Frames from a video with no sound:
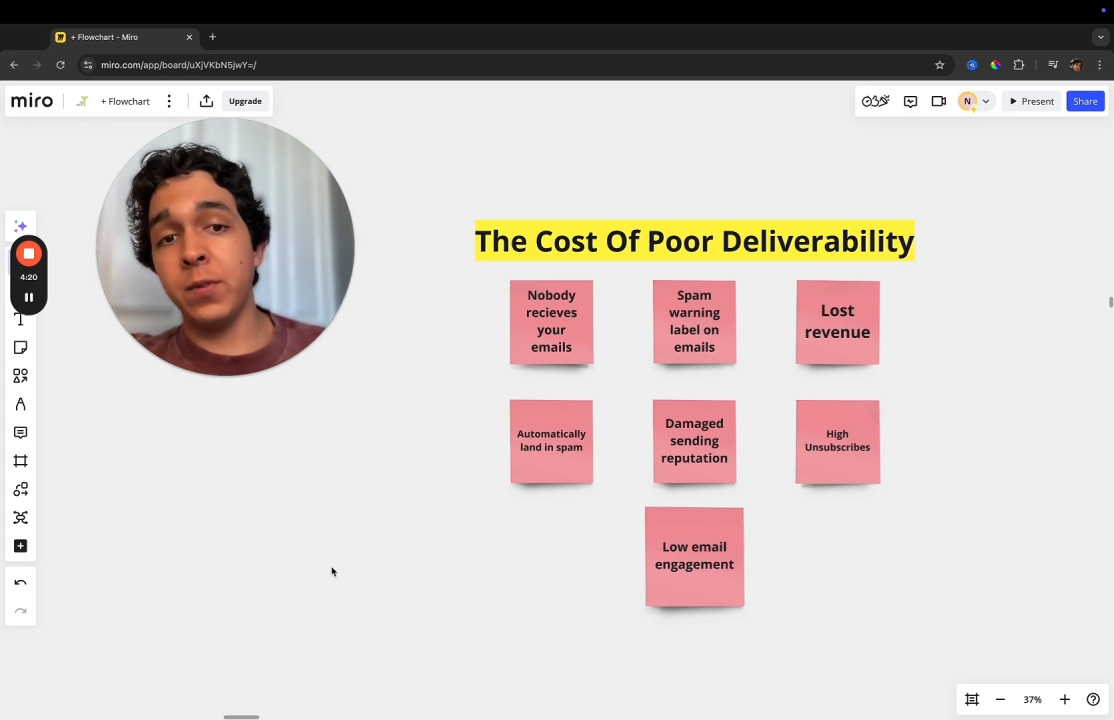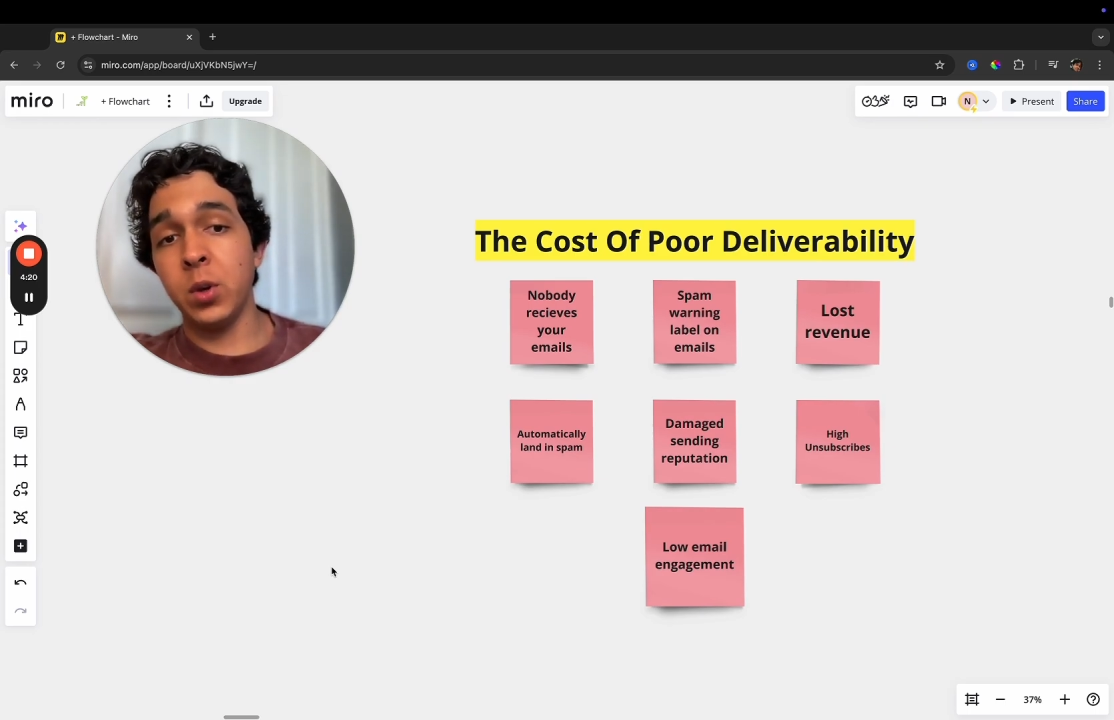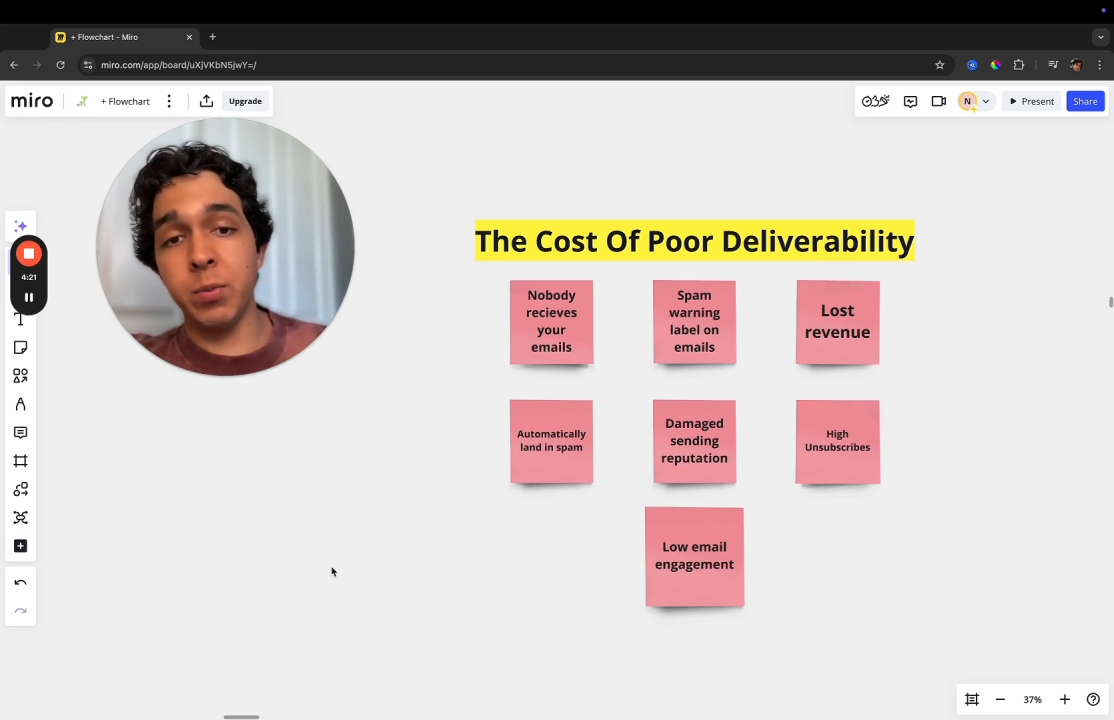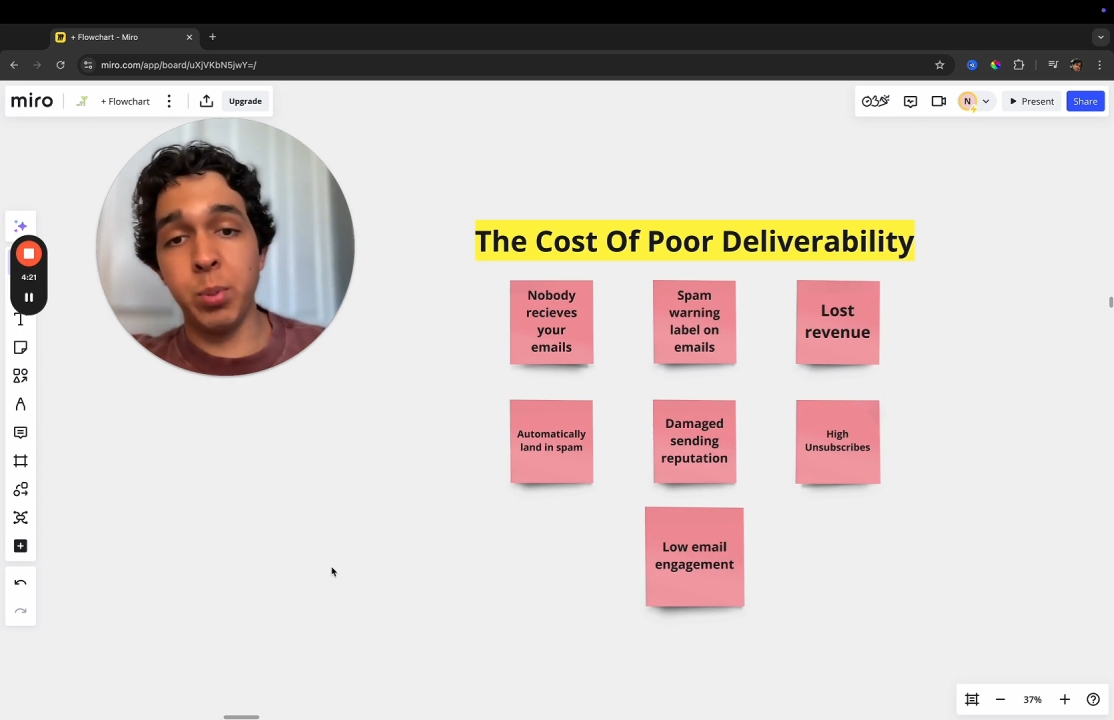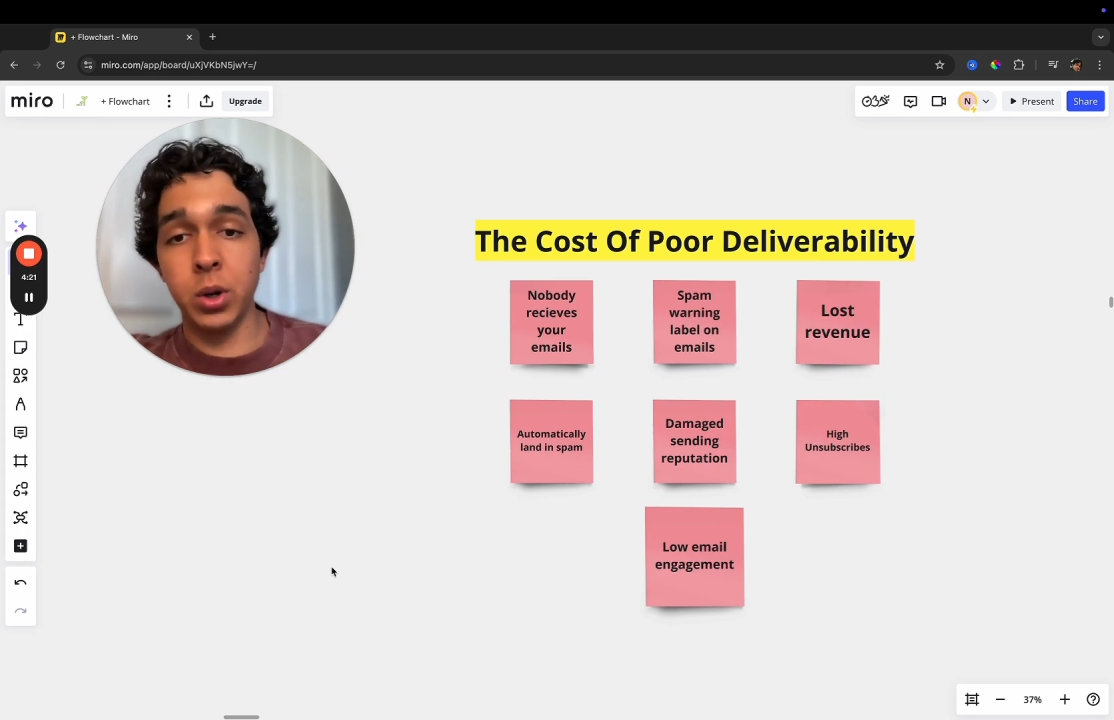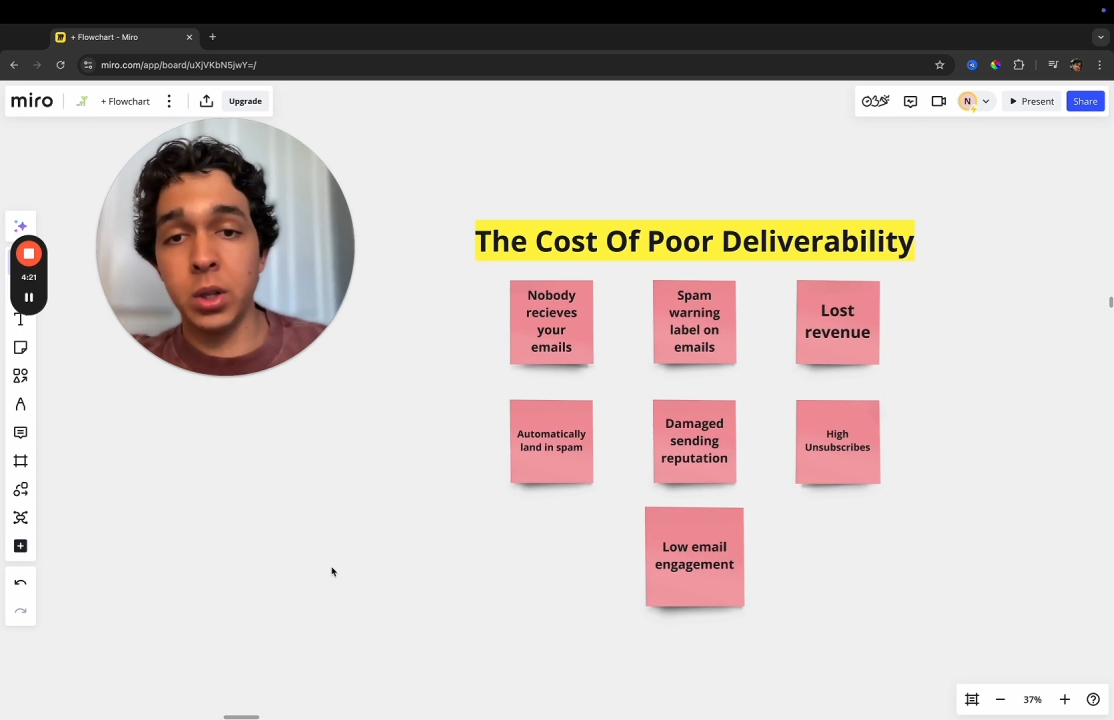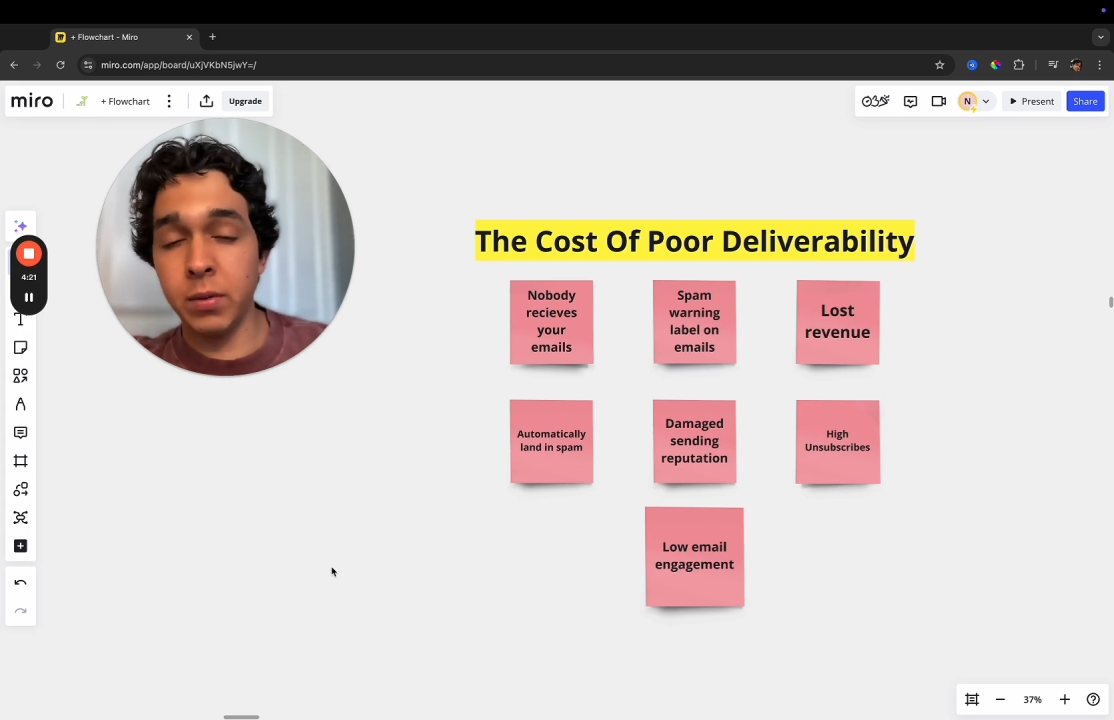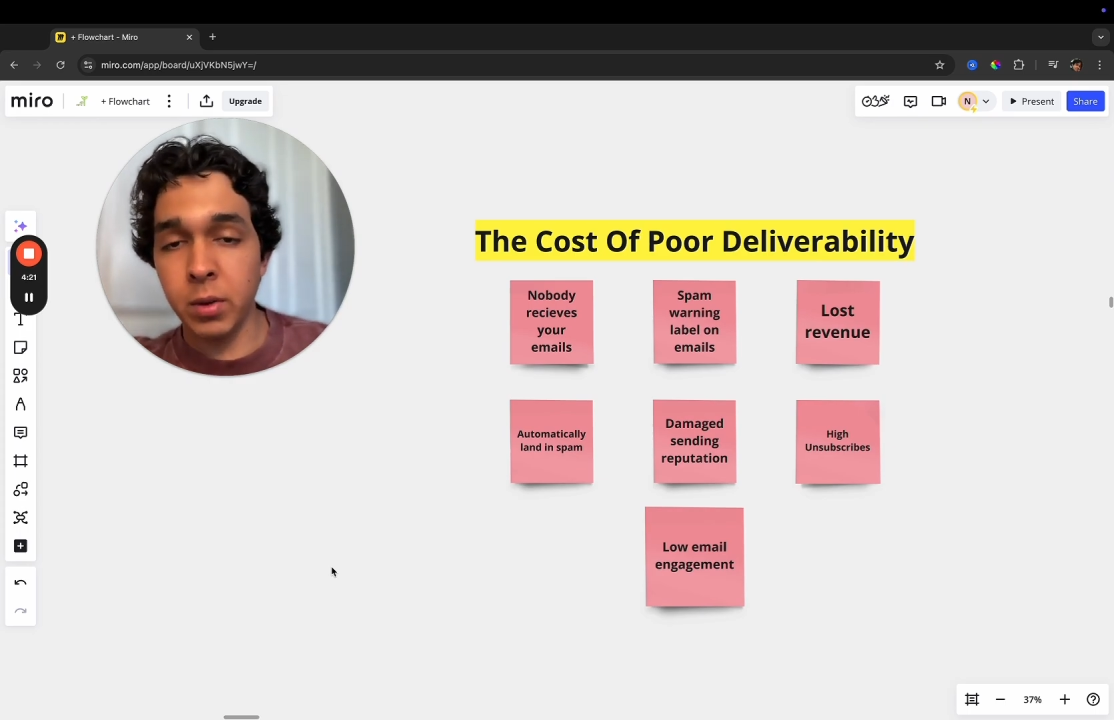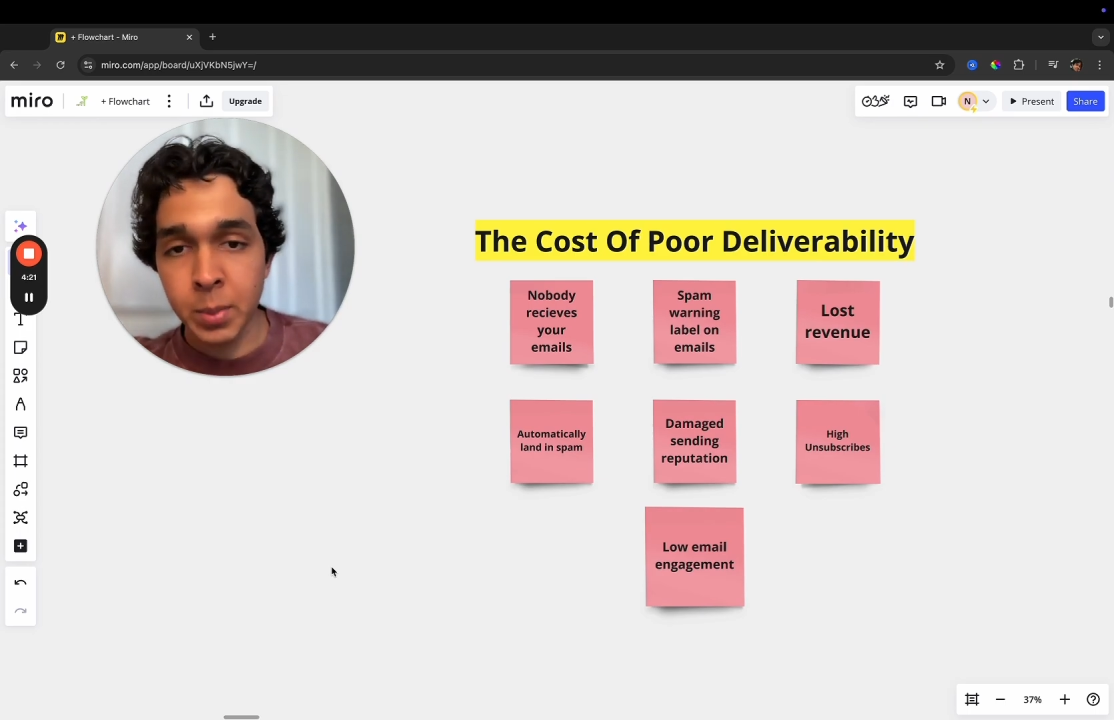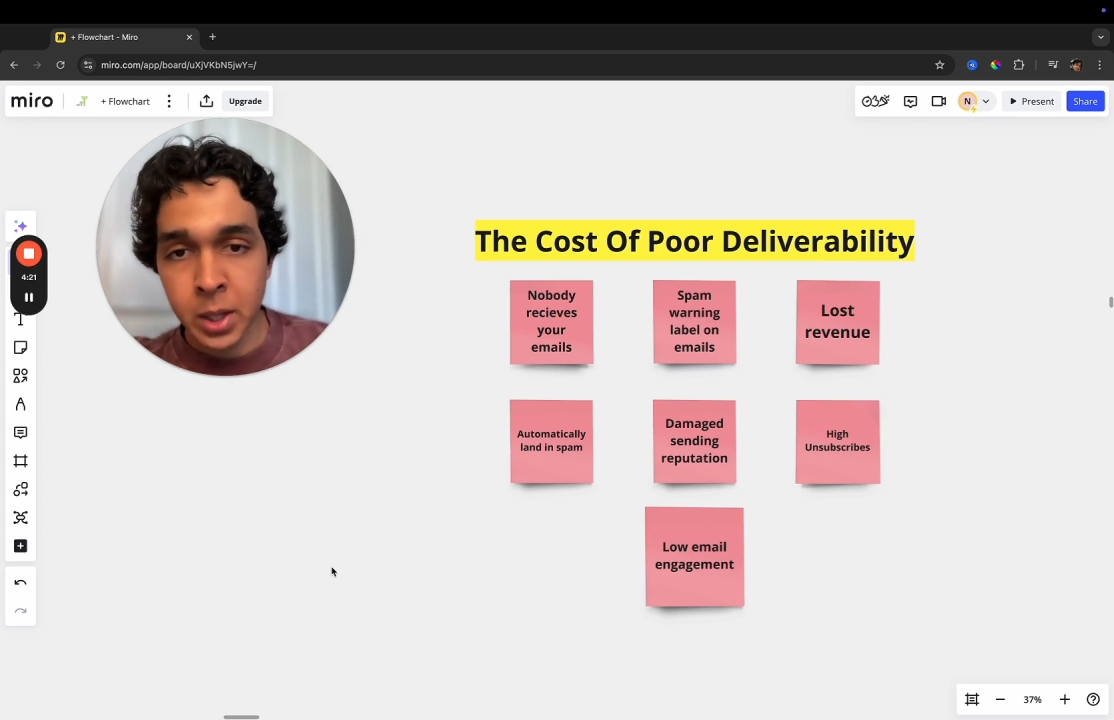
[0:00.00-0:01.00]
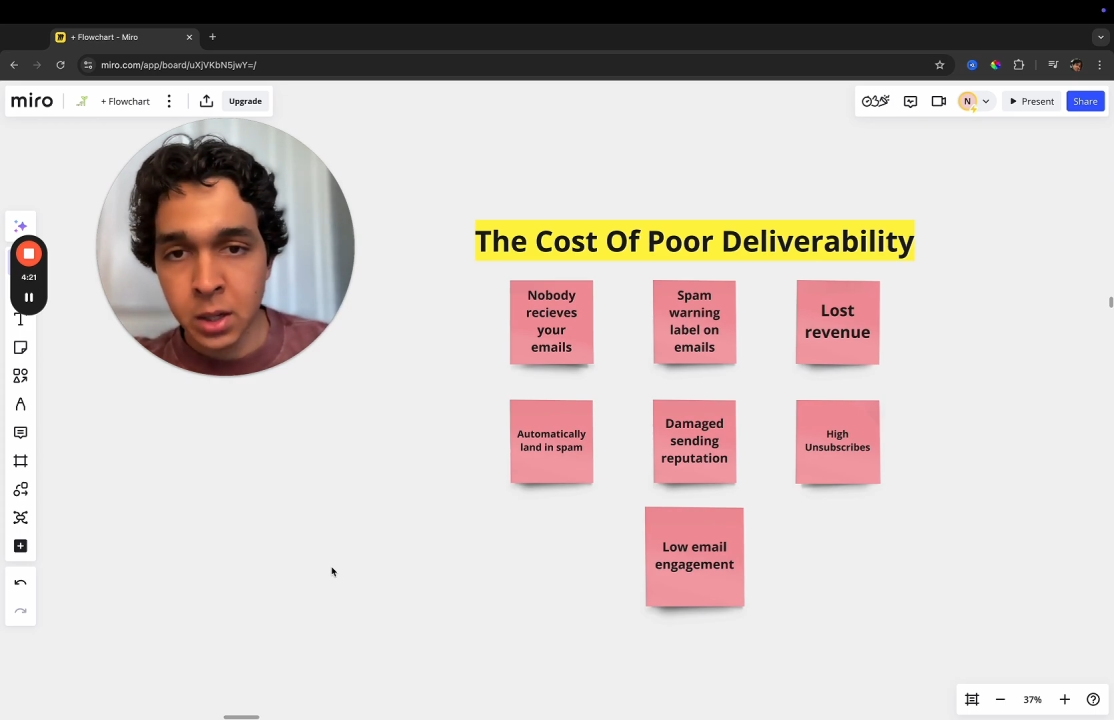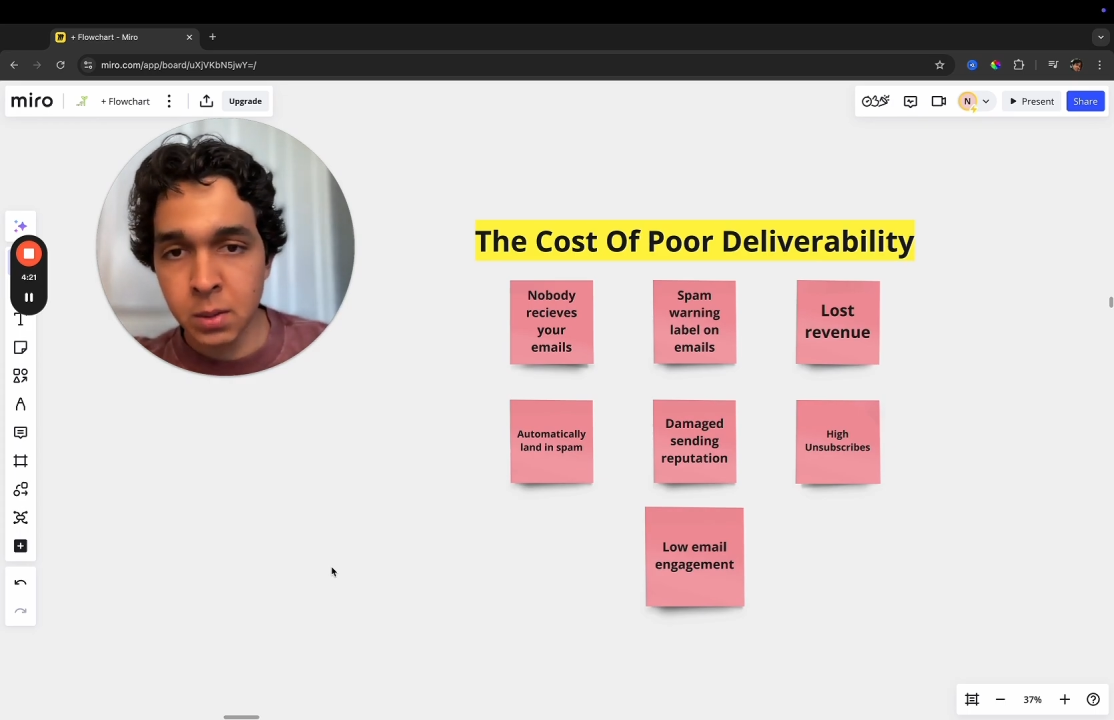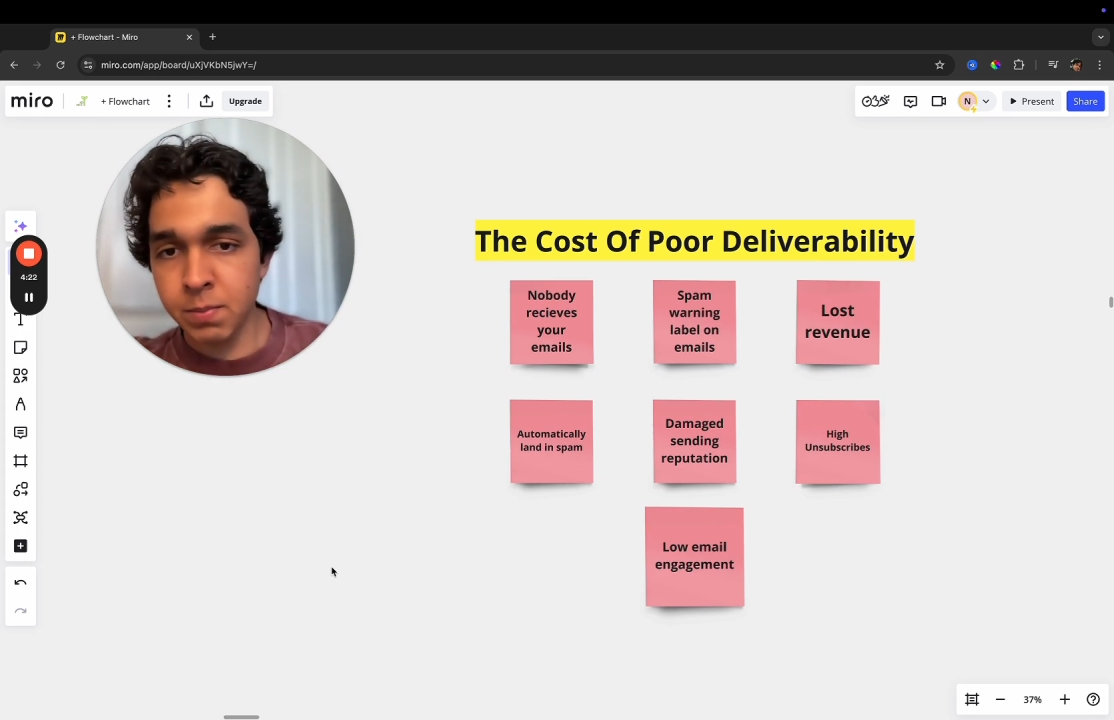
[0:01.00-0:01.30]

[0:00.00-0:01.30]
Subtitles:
you have poor deliverability,